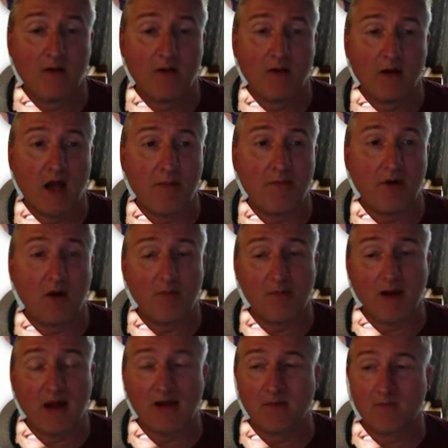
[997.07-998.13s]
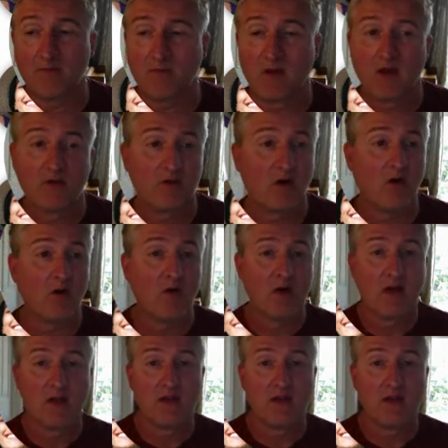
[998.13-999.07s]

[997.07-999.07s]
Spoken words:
I put it back. So